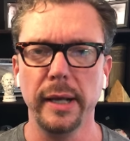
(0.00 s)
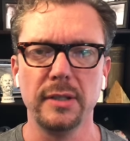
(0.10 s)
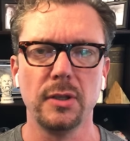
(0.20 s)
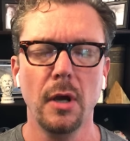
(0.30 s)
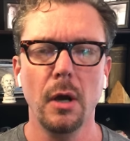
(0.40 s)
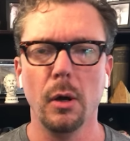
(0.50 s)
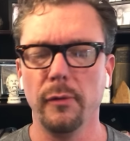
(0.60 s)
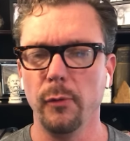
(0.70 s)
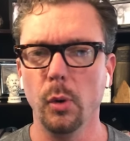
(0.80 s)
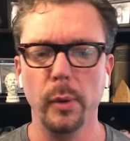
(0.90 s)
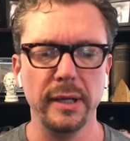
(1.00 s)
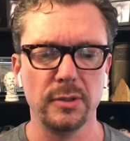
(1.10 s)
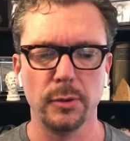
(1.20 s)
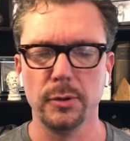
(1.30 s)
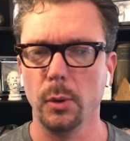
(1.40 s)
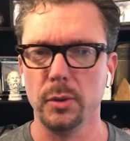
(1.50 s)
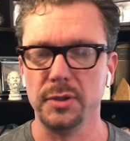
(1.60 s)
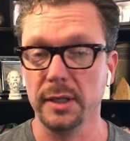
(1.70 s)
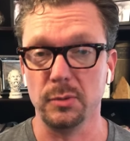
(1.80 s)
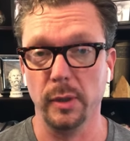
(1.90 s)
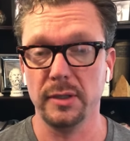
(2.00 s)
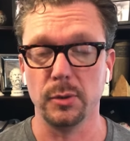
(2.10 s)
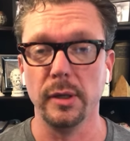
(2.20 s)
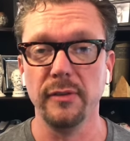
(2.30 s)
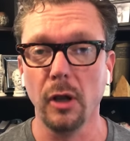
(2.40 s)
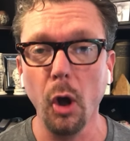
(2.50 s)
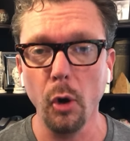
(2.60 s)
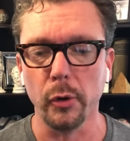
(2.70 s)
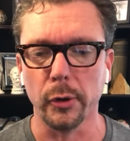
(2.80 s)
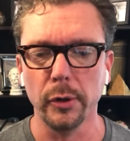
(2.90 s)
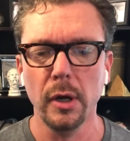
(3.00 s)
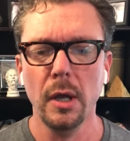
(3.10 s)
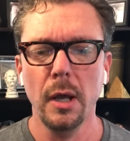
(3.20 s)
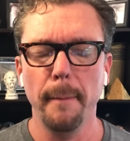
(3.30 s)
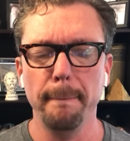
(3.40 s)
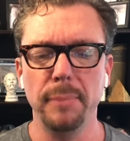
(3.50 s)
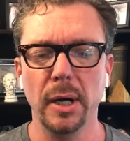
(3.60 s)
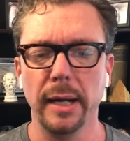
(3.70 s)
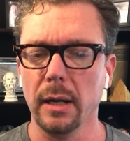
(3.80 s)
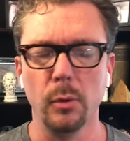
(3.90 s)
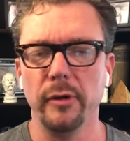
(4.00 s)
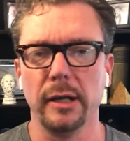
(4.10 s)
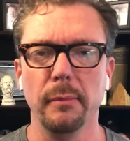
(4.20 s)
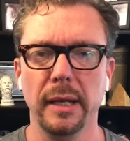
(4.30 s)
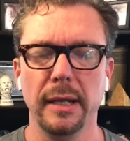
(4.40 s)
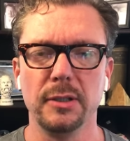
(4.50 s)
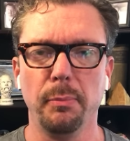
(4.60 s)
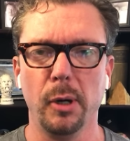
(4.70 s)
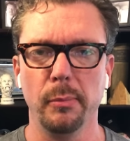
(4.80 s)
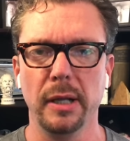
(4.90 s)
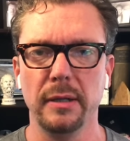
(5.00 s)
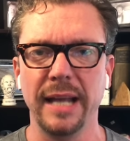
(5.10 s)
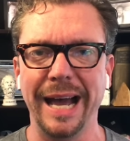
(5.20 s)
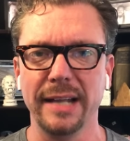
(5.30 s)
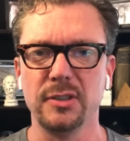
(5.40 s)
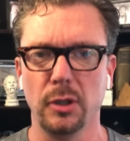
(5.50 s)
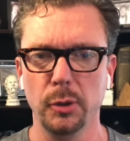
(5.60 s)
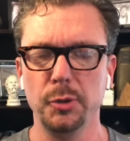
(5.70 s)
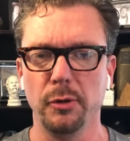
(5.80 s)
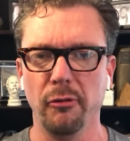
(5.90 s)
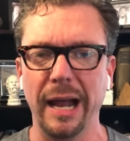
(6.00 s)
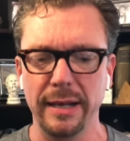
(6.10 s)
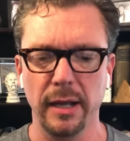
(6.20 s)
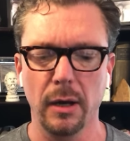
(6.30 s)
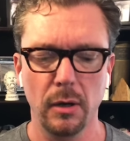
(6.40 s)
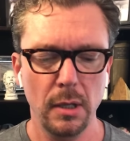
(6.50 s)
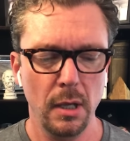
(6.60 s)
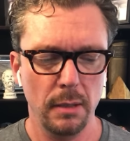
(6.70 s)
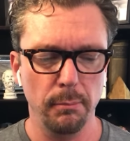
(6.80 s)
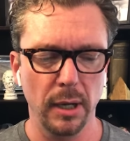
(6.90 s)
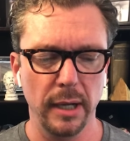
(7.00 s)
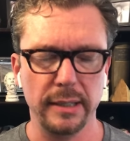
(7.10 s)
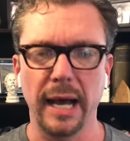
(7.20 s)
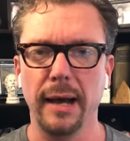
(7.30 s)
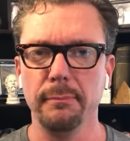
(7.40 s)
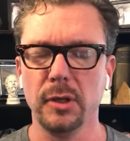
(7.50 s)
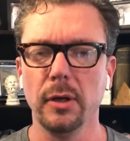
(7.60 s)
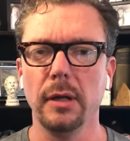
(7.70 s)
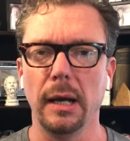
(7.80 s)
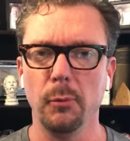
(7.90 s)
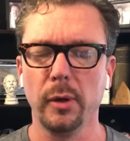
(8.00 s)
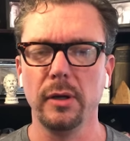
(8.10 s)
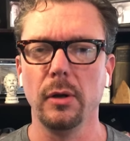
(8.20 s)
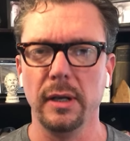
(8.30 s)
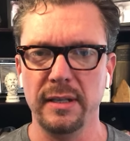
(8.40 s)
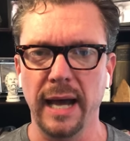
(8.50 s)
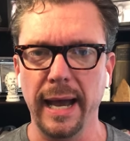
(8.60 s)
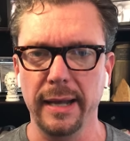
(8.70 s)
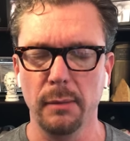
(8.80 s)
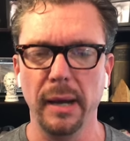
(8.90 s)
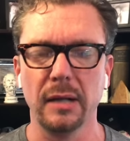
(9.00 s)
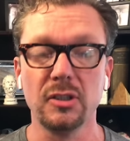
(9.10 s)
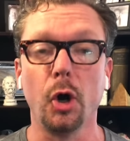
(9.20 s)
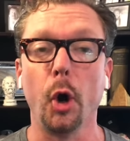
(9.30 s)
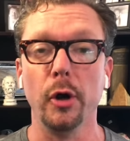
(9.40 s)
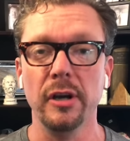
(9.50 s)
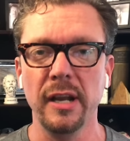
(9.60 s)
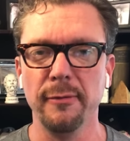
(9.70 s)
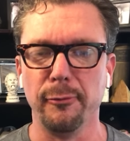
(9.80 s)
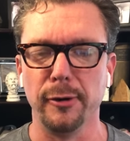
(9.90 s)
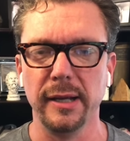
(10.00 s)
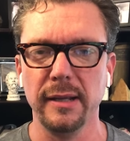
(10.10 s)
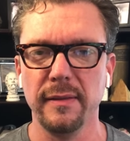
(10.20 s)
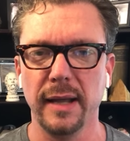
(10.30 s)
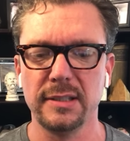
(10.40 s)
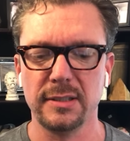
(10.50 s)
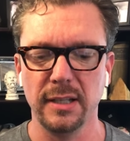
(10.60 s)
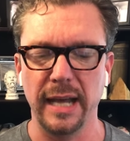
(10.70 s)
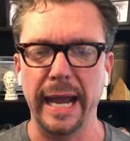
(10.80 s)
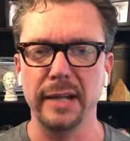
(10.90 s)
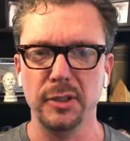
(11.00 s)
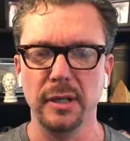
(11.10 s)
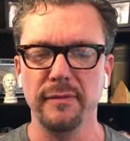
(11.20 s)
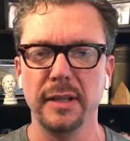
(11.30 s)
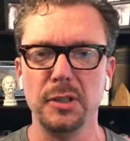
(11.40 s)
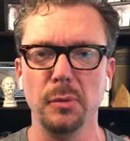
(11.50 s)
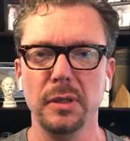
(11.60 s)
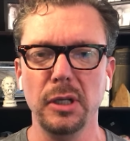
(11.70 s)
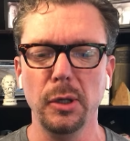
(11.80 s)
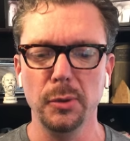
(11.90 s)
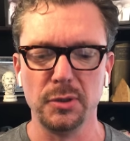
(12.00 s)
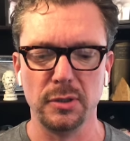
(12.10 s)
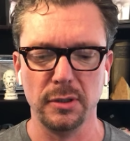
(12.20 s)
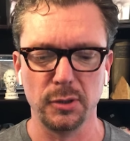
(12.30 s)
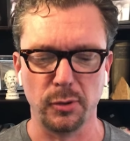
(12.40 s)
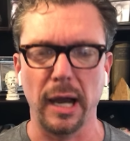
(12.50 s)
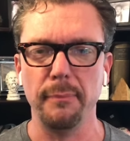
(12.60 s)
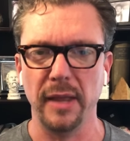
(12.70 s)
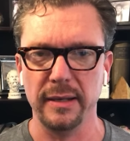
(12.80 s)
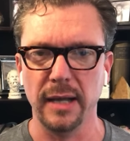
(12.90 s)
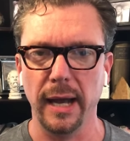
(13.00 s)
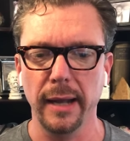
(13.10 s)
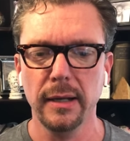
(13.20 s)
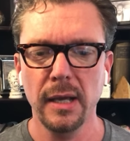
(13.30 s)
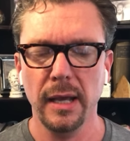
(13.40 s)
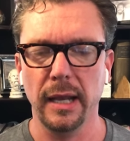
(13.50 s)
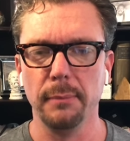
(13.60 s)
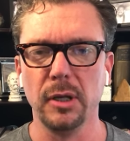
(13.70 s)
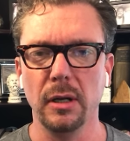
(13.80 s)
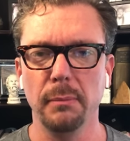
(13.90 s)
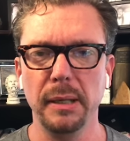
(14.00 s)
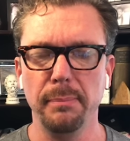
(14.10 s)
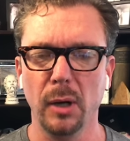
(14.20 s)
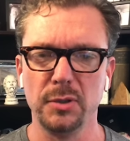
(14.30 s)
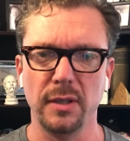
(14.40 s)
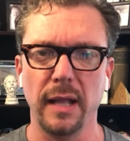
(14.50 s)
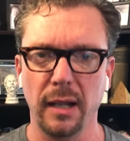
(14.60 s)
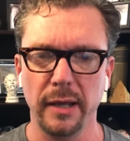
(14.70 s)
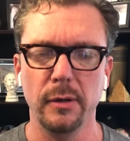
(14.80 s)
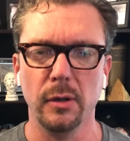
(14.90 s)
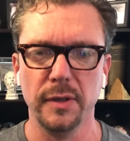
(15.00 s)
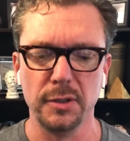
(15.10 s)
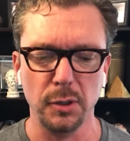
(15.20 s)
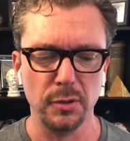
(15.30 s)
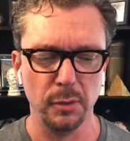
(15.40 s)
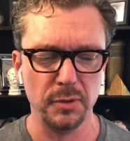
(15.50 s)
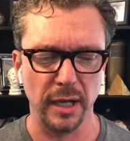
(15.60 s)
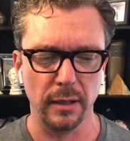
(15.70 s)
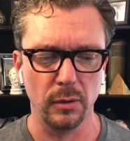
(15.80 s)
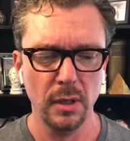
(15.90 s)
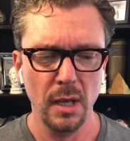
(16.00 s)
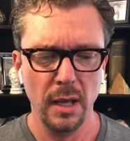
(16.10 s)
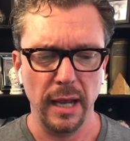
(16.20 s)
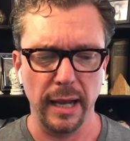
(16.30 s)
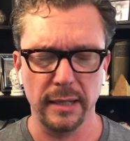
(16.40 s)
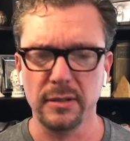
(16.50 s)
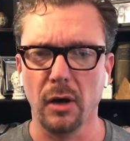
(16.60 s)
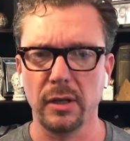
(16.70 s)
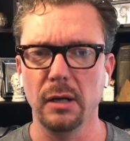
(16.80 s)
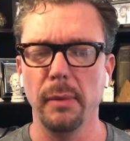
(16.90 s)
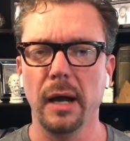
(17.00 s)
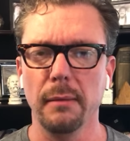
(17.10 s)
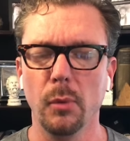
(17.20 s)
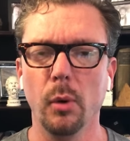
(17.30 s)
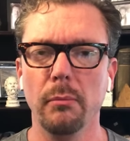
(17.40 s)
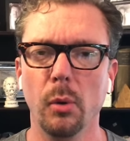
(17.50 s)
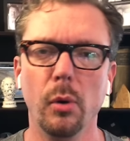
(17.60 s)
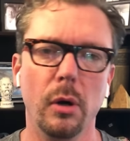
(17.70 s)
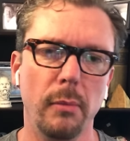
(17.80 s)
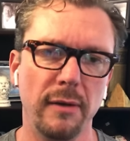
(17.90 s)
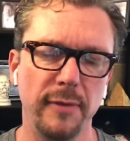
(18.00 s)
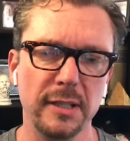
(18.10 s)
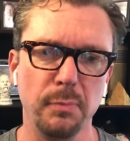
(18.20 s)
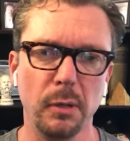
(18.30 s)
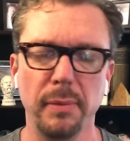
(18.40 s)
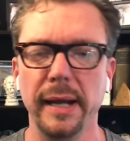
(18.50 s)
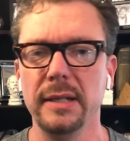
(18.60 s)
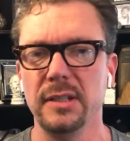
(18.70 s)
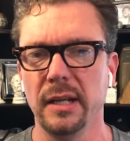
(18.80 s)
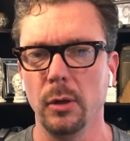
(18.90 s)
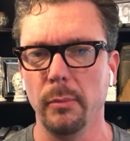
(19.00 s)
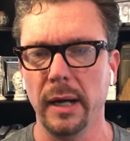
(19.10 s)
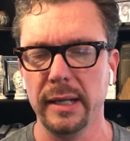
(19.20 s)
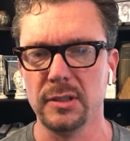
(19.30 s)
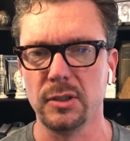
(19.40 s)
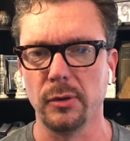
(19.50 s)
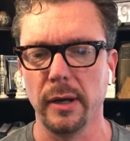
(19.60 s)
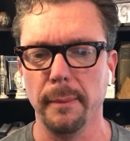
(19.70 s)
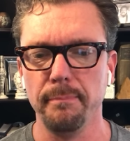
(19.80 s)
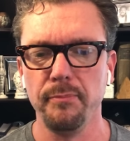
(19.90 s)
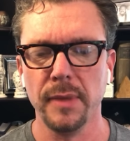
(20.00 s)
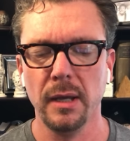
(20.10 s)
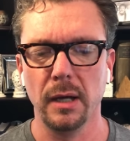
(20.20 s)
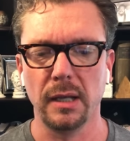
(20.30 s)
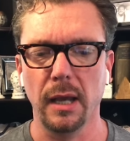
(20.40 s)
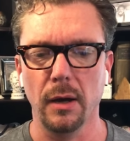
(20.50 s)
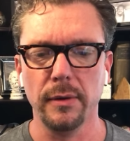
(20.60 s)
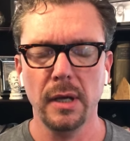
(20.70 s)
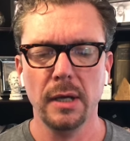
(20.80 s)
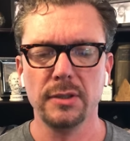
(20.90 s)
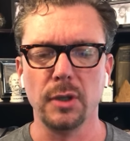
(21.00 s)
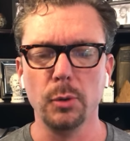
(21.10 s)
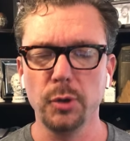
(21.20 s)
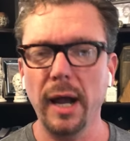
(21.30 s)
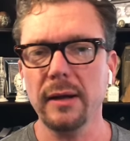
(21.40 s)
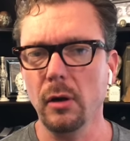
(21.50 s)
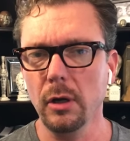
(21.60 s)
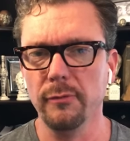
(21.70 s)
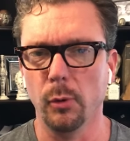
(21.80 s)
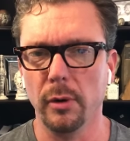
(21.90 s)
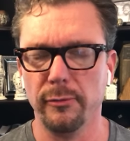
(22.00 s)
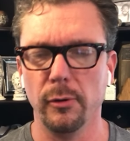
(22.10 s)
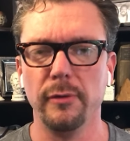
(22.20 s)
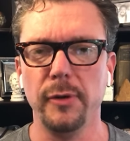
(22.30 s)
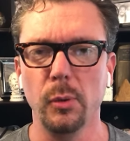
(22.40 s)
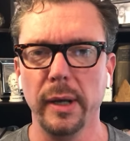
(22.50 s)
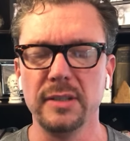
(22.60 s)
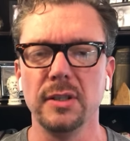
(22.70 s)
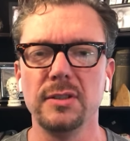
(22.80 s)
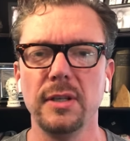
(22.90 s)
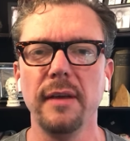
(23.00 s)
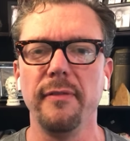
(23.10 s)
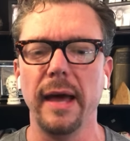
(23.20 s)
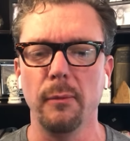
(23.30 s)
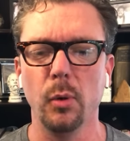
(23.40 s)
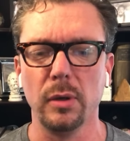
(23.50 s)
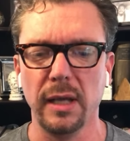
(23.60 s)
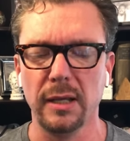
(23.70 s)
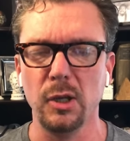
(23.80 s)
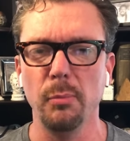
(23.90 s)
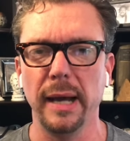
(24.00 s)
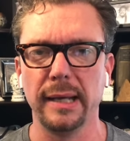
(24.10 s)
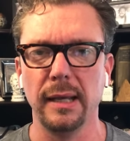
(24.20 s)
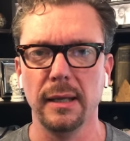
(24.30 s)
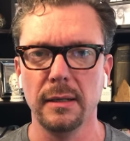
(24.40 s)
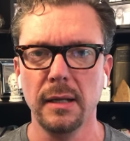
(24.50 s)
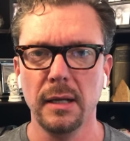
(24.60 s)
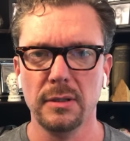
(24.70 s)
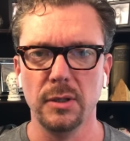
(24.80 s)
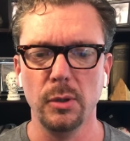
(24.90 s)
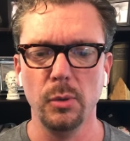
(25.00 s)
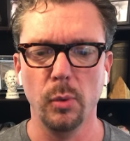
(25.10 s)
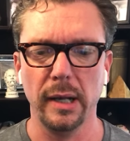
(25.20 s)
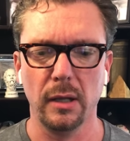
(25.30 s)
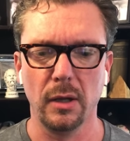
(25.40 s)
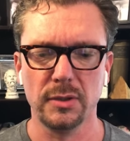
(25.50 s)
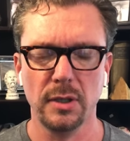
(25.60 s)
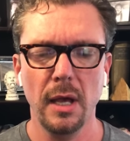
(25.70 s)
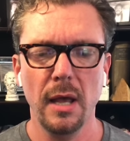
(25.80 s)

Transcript: weeks or four weeks or, or six weeks or even longer. But I don't recommend it as a permanent diet solution right now. But I'm gonna, I'm working on a diet about carnivory. That's the adjective that you would use to describe that diet. And I'm gonna be posting that later on this YouTube channel and talking about it more and more on my Facebook page and on my Instagram account. So try carnivore for a few weeks and see if that won't kick you back in to weight loss.